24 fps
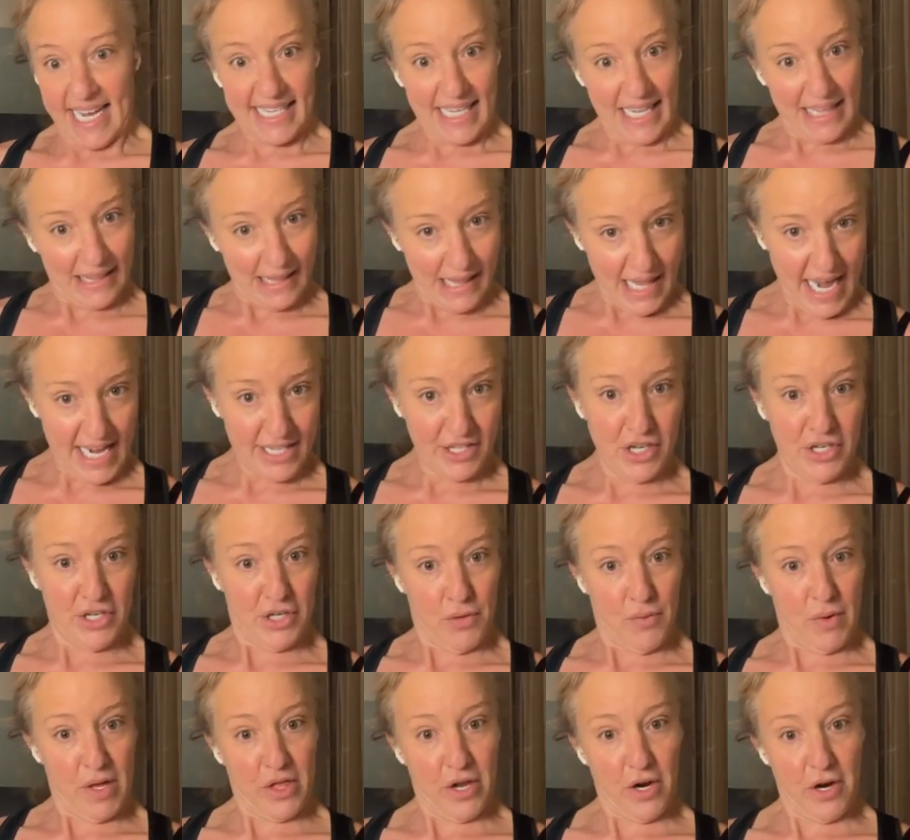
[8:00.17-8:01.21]
has a lot to
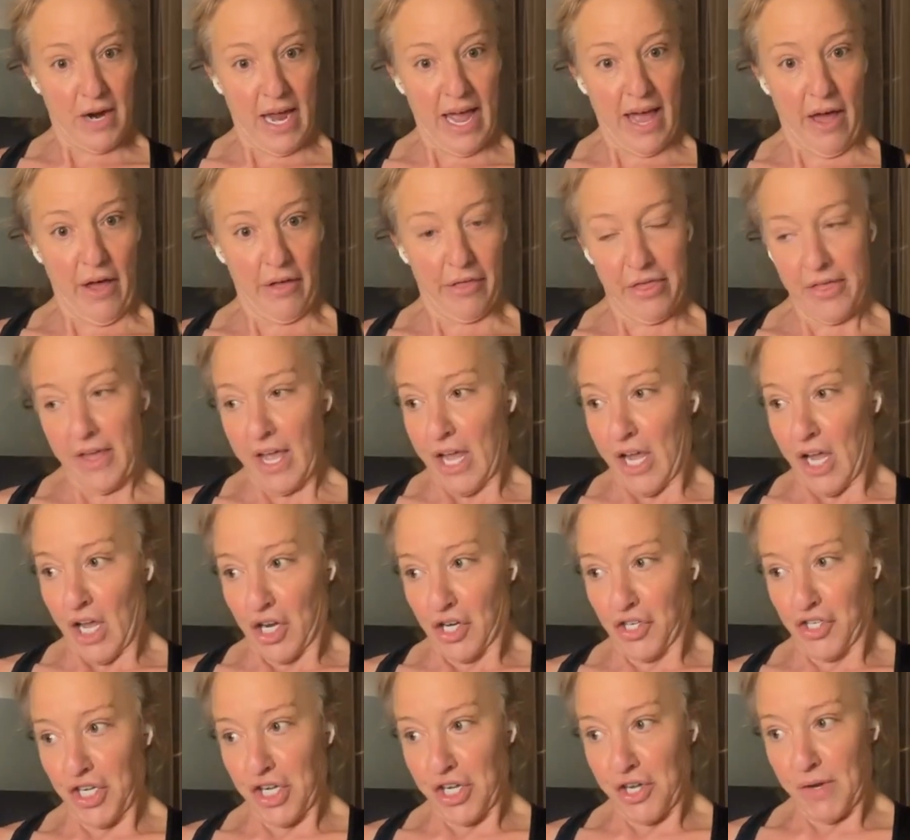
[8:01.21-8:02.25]
do with your health.
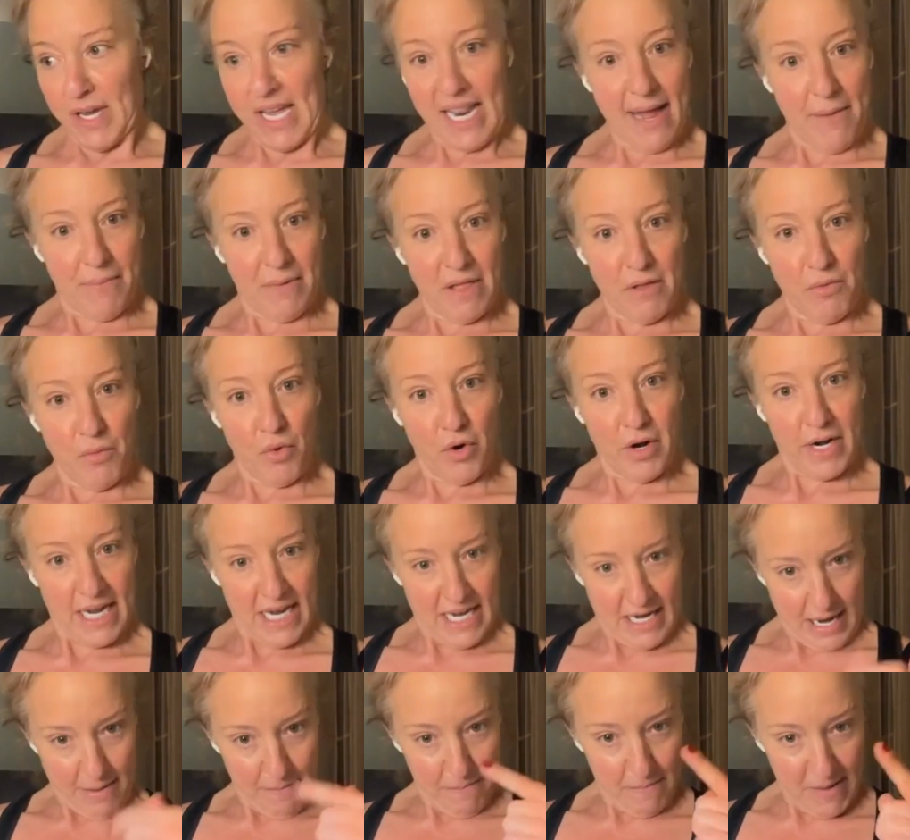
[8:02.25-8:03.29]
Do you get up in the
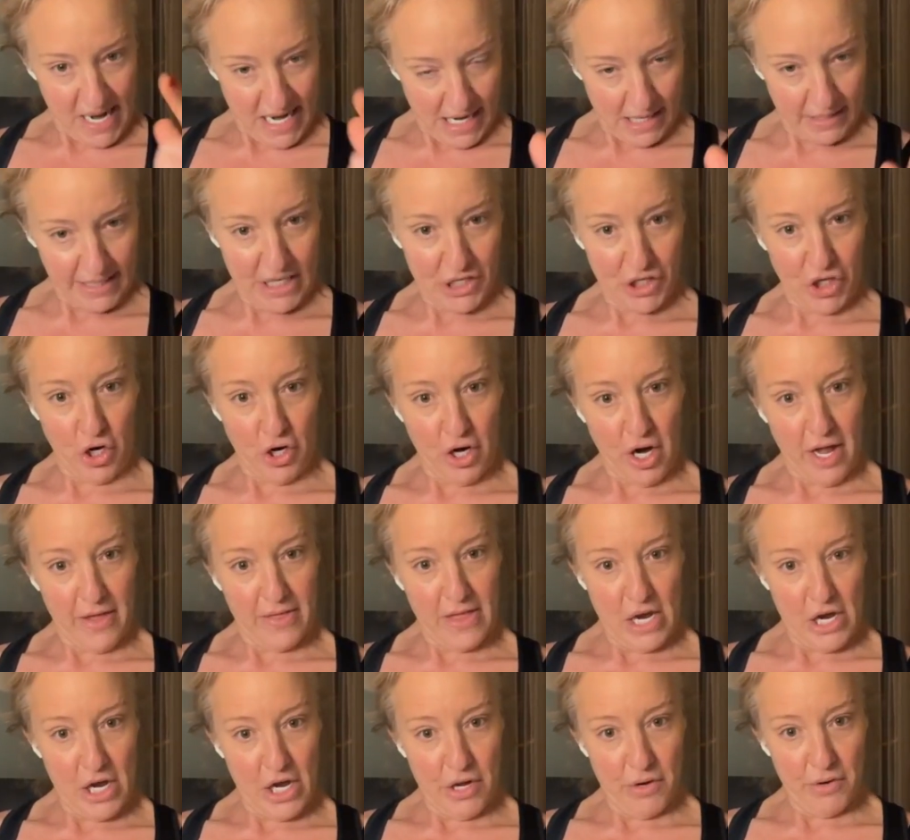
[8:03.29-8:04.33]
morning and immediately turn
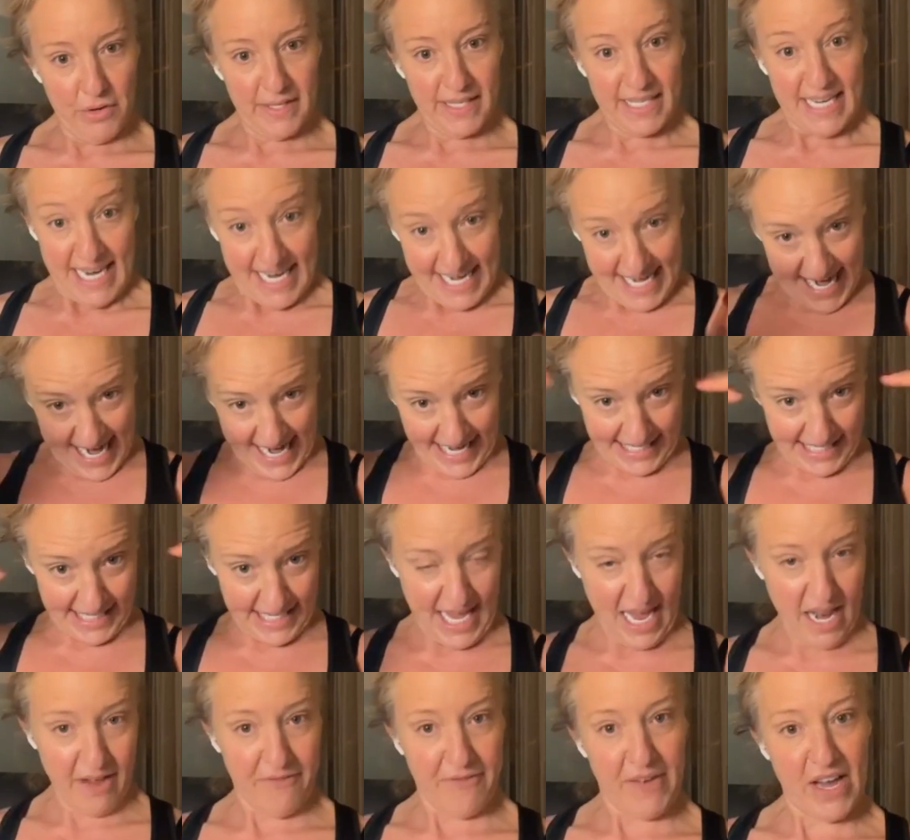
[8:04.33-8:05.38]
on the news? Yes,
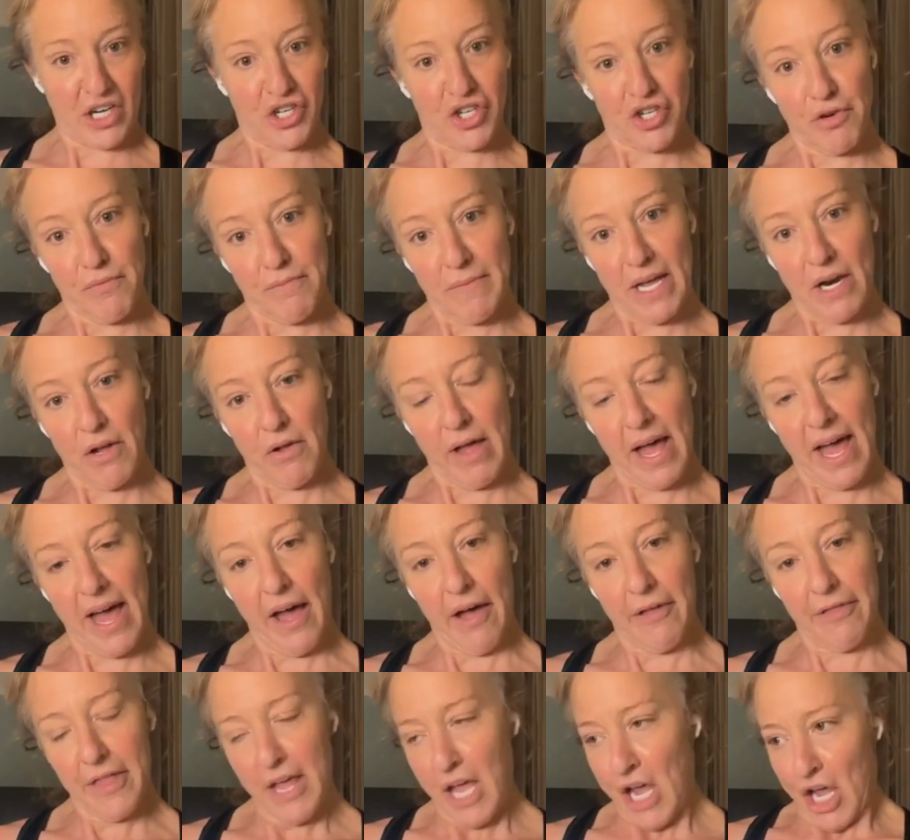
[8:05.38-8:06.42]
that affects your mental
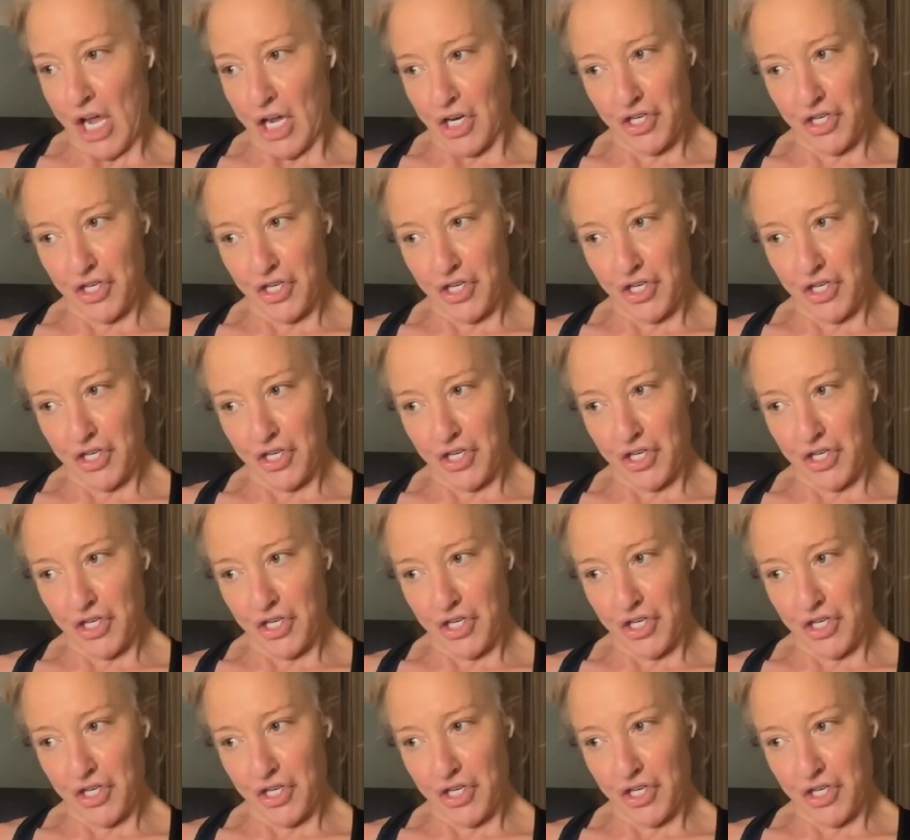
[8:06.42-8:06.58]
health.